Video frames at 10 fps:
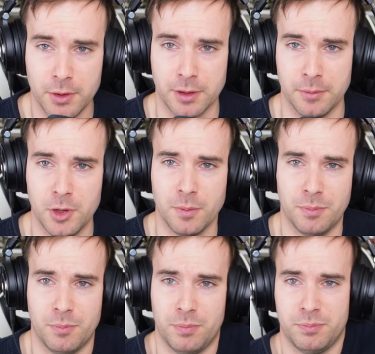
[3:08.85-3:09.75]
You can. I
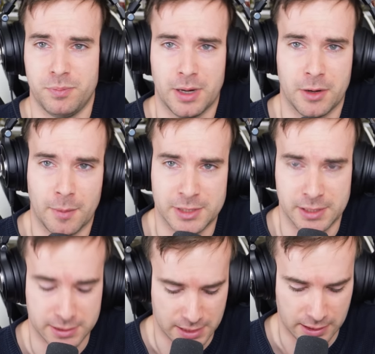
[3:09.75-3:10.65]
don't know how much
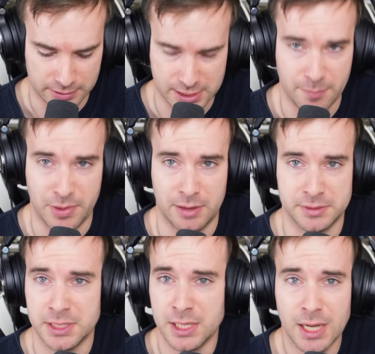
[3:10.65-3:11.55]
it is. They're like
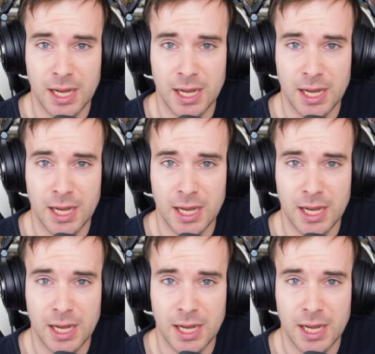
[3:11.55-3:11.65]
£10.